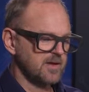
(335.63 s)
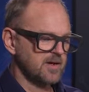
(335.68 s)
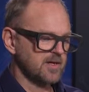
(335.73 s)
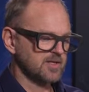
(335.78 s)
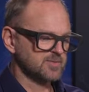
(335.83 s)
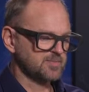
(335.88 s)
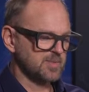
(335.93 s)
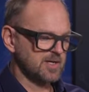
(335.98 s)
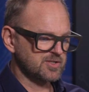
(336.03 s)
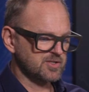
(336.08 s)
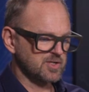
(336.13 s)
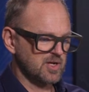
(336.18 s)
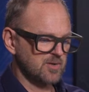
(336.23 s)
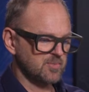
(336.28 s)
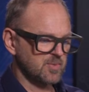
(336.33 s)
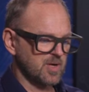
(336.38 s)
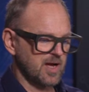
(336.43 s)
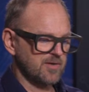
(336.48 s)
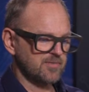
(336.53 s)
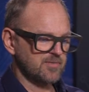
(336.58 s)
special.
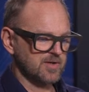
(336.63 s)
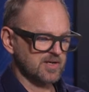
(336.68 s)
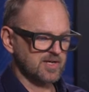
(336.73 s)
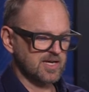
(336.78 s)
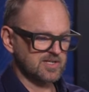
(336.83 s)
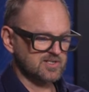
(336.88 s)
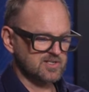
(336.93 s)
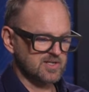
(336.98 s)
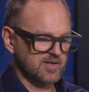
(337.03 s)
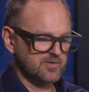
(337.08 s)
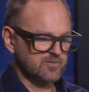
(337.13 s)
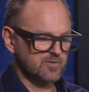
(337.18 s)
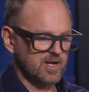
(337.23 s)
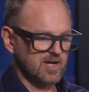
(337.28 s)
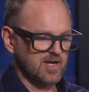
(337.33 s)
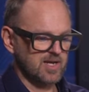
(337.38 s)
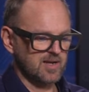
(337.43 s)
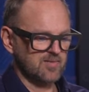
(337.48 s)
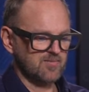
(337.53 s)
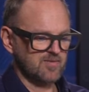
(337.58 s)
We have a Kessler
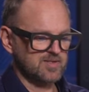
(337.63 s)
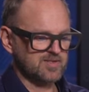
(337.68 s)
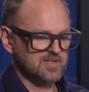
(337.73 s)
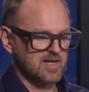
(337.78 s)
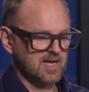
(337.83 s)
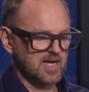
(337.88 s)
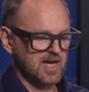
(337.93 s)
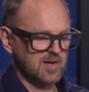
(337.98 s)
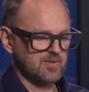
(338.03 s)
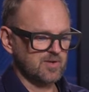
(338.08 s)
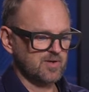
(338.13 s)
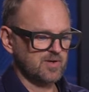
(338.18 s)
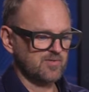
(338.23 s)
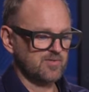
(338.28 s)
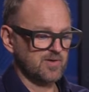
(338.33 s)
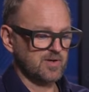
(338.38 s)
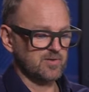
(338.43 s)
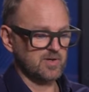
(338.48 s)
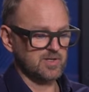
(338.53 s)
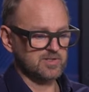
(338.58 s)
crane and Visca camera
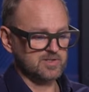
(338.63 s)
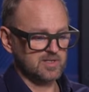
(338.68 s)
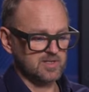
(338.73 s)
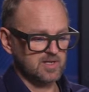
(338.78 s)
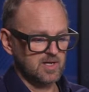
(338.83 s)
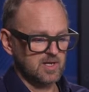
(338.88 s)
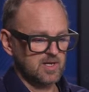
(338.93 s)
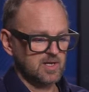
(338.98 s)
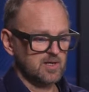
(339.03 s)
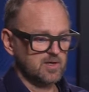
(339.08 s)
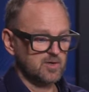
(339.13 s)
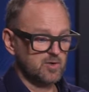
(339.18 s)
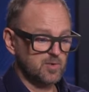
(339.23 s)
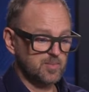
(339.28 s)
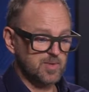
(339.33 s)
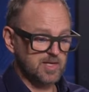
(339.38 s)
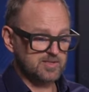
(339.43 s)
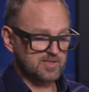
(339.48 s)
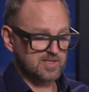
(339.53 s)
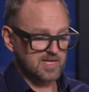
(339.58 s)
configuration,
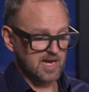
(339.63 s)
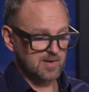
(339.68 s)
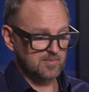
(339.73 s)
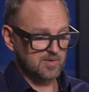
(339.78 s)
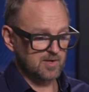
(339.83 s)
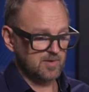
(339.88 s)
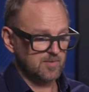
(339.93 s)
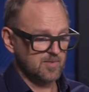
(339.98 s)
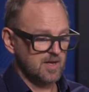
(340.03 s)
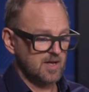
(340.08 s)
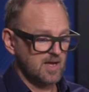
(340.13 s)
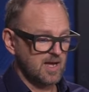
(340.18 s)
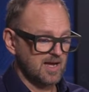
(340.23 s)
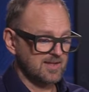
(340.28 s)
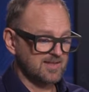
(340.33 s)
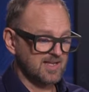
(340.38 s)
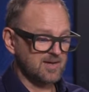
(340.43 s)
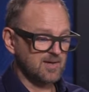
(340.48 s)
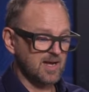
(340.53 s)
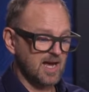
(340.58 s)
Lumix camera,
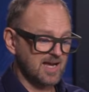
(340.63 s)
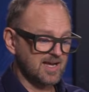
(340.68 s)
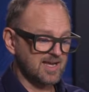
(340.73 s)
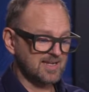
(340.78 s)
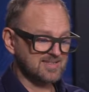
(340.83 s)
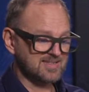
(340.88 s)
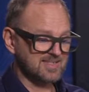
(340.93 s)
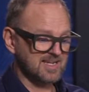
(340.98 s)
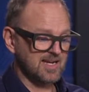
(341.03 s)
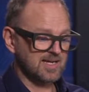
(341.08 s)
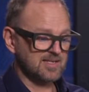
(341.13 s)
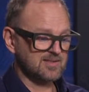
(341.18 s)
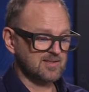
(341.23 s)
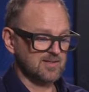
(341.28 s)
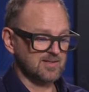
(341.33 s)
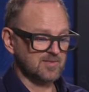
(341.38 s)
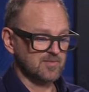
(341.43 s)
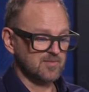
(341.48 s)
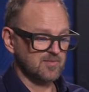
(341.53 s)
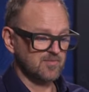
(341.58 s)
and then I can select
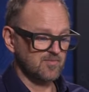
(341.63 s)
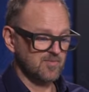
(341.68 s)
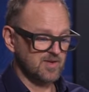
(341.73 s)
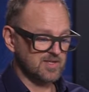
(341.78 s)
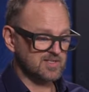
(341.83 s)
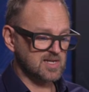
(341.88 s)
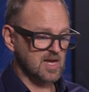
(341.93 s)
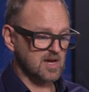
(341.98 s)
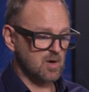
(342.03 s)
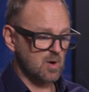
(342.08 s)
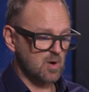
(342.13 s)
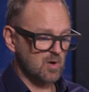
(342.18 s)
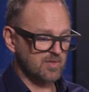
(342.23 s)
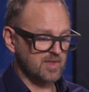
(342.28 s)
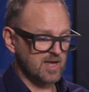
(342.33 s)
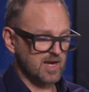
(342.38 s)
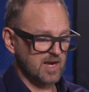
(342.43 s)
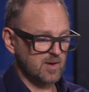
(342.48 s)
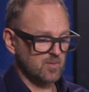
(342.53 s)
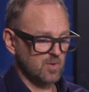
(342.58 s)
the Visca core
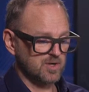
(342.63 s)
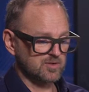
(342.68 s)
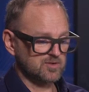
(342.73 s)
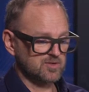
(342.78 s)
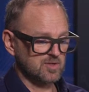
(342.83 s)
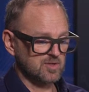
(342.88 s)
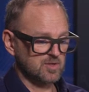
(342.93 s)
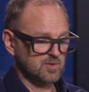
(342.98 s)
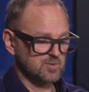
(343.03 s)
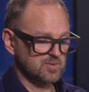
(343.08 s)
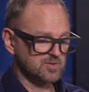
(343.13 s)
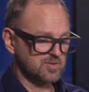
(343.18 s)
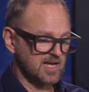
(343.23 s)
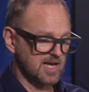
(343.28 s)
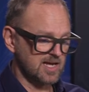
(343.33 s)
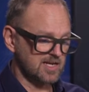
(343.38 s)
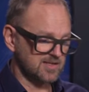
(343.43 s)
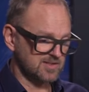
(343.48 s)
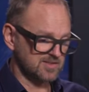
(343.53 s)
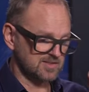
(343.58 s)
that I want to use.
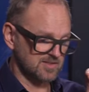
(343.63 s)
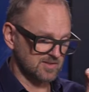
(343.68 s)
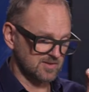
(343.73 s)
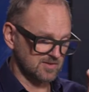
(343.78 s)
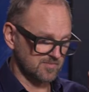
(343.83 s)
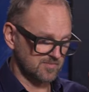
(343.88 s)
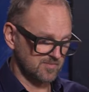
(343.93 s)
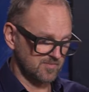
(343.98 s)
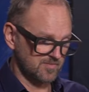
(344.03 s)
That is the,